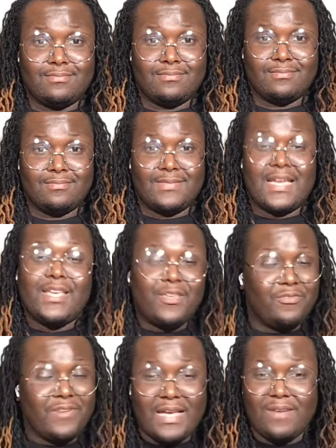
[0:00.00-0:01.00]
Thank you
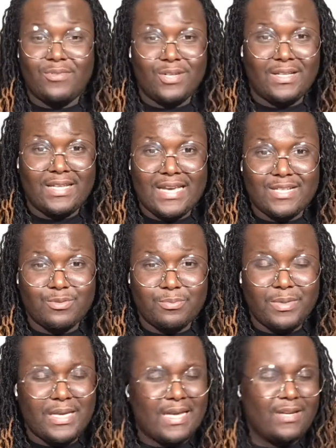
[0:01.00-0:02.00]
for having a glass with
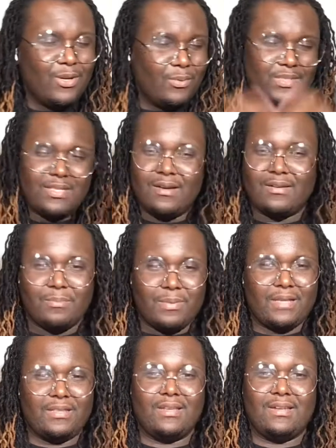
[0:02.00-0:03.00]
me. I know we talked
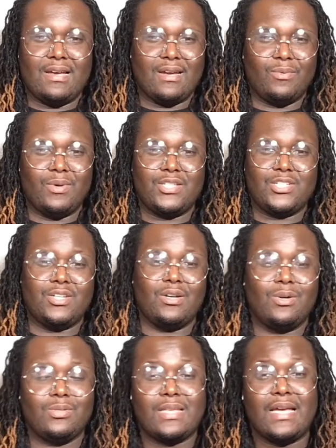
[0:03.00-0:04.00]
about the inauguration the
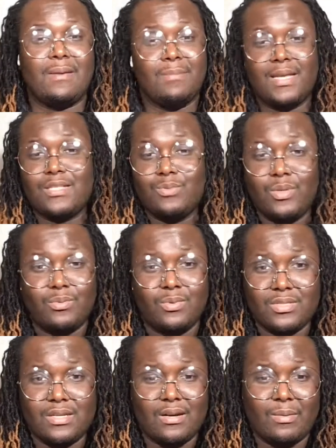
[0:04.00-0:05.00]
whole time. Next week, we'll
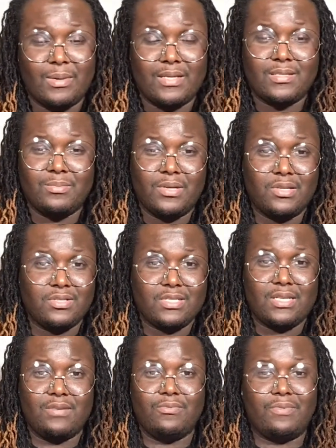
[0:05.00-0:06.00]
talk about some other
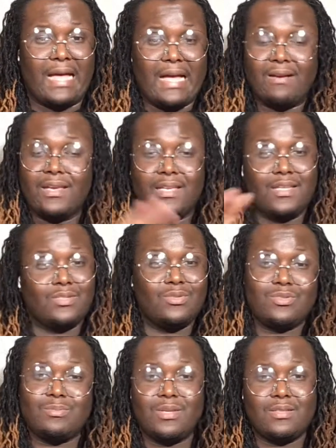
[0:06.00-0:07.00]
stuff. I'll get into
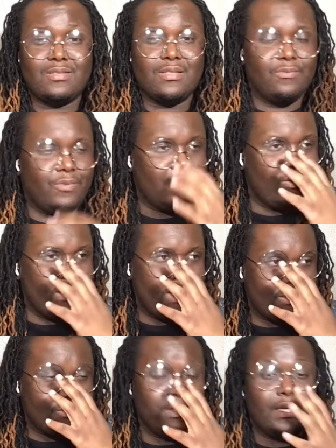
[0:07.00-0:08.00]
some other stuff with you
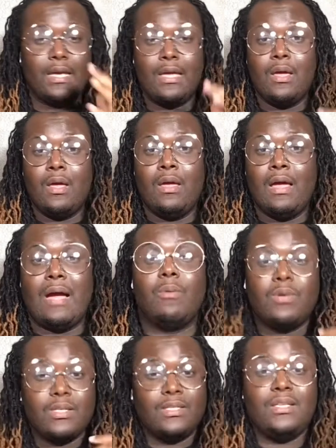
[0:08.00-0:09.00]
guys, but I
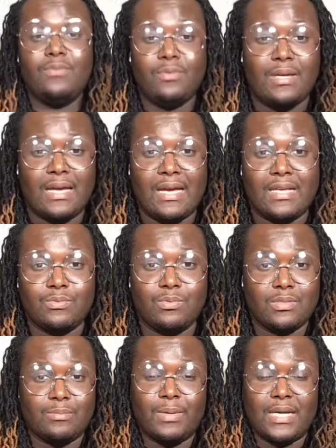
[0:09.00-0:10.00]
want to leave you guys with
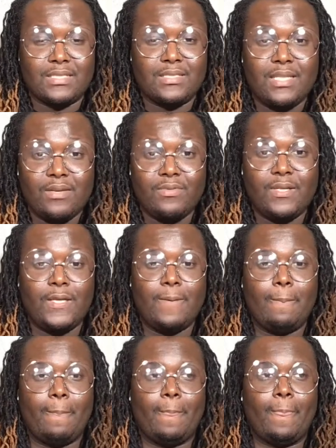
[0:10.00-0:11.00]
some positivity.
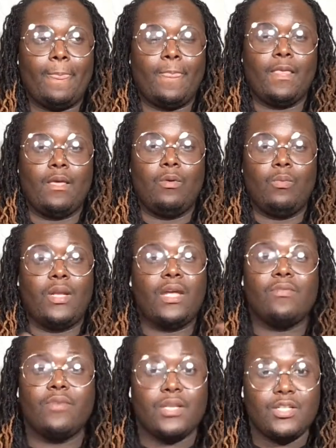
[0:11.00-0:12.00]

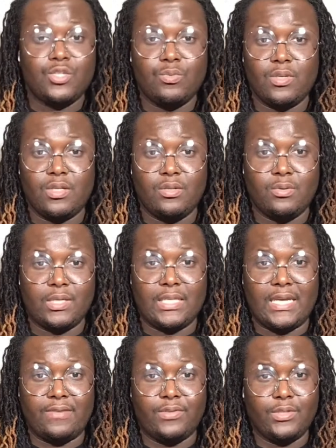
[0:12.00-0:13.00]
Whatever it is you want to do in
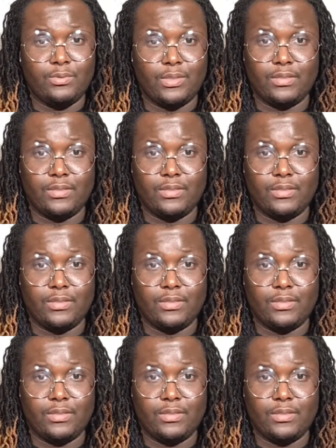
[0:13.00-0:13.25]
life, do it.